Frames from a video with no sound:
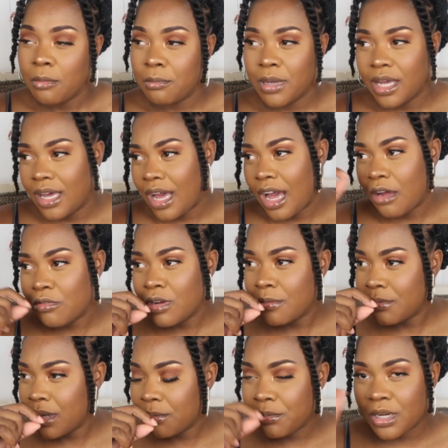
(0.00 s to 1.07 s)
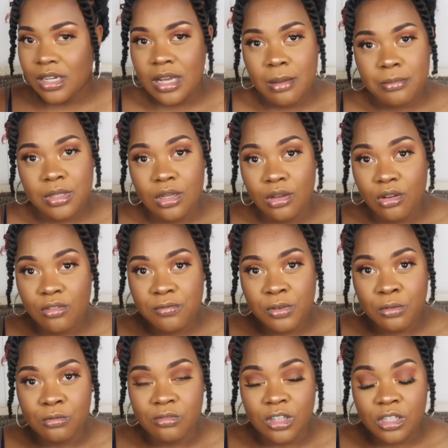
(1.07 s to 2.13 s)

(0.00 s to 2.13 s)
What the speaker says: But I remember coming home from